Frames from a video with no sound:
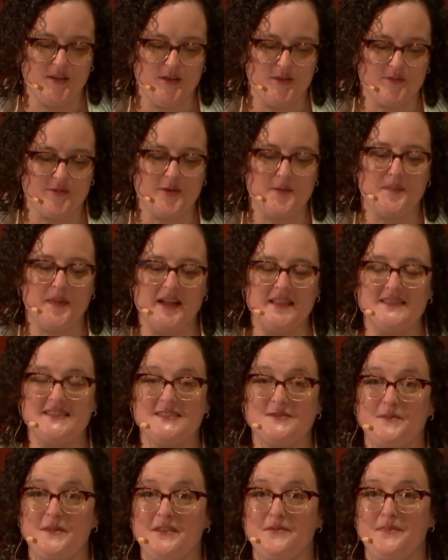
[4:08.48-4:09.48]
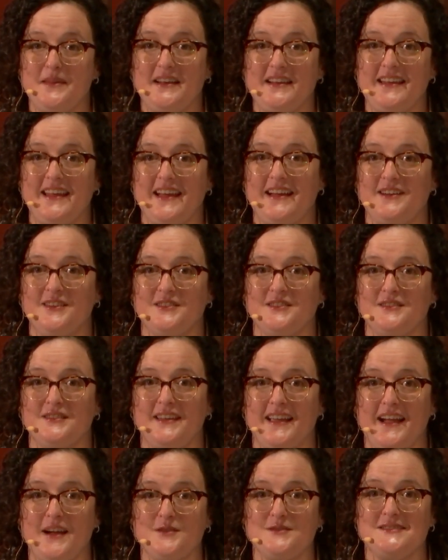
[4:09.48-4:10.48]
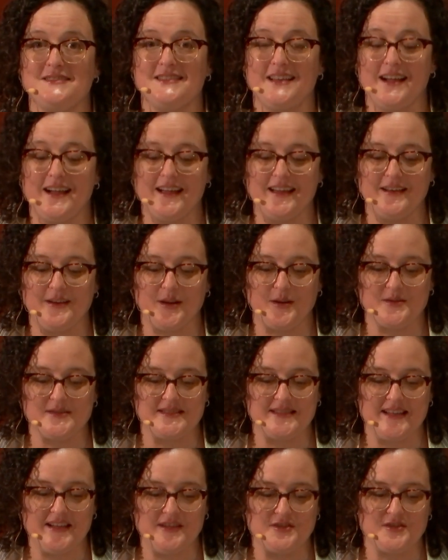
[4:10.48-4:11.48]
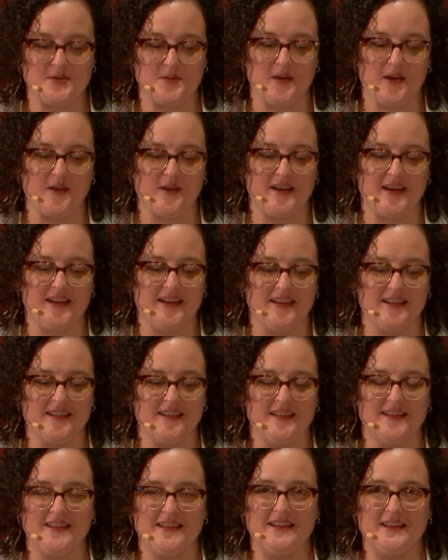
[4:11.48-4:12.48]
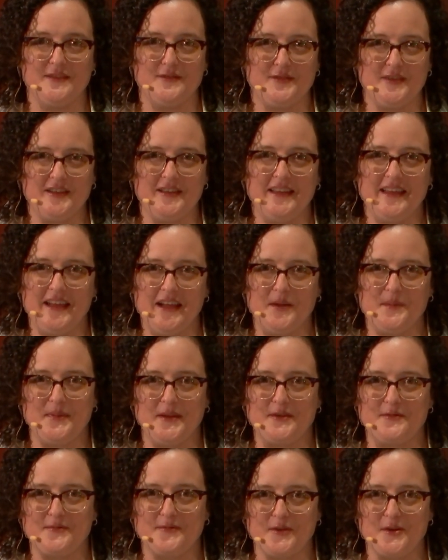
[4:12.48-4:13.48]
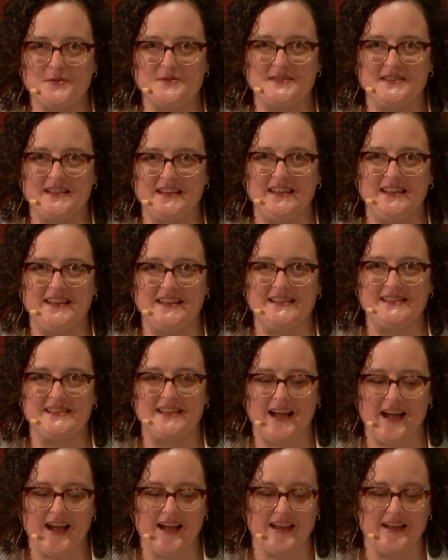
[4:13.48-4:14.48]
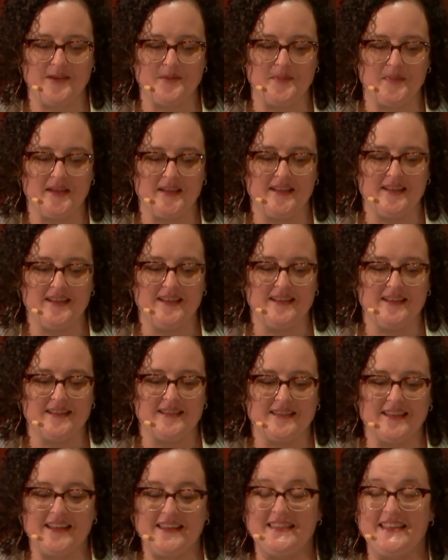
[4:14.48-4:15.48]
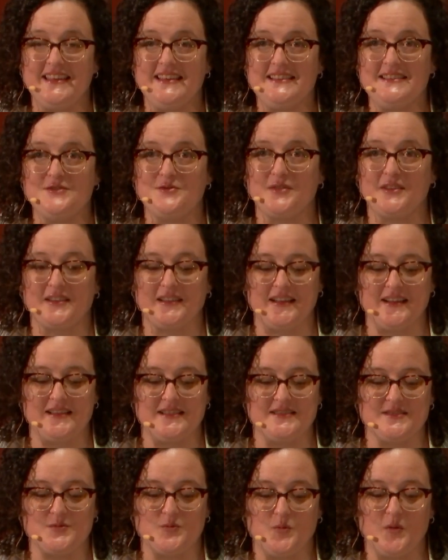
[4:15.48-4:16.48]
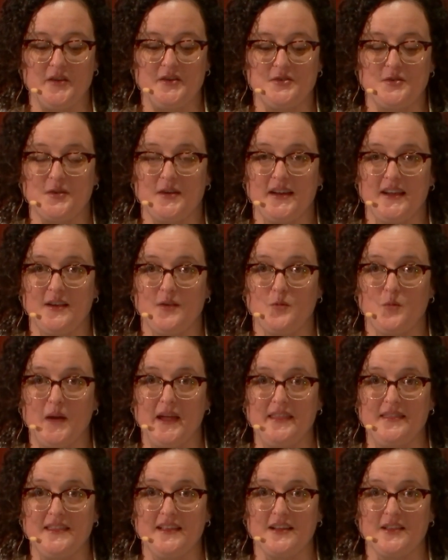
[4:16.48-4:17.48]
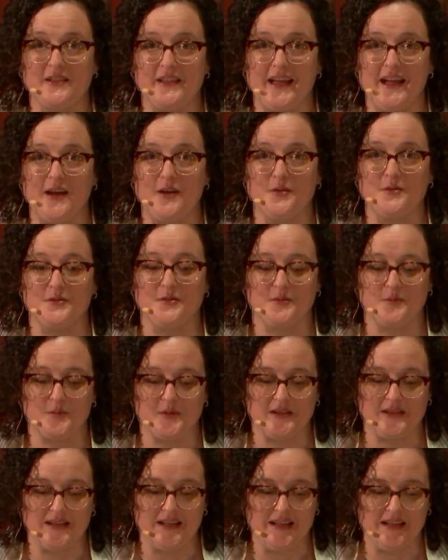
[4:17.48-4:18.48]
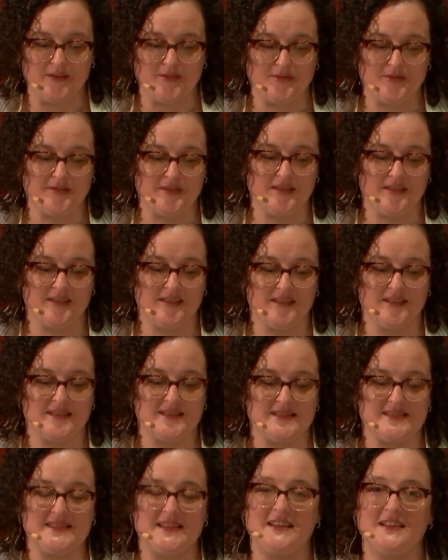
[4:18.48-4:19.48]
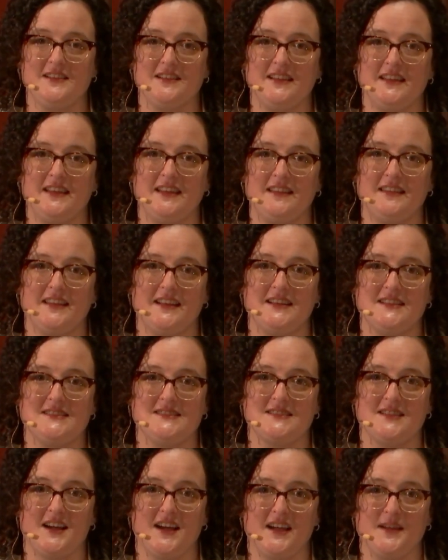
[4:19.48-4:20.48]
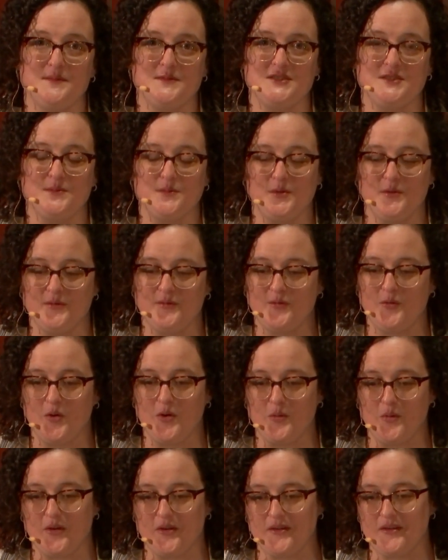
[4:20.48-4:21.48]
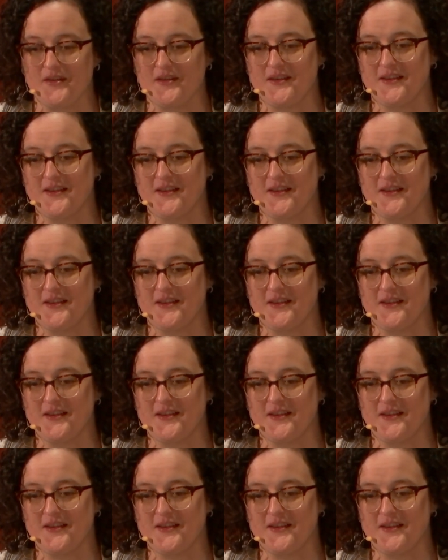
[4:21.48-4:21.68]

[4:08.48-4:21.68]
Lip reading: for months we've been held outside our sanctuary, feeling a bit frozen in time, like the Israelites wondering when the cloud would lift, signaling that it's time to move forward.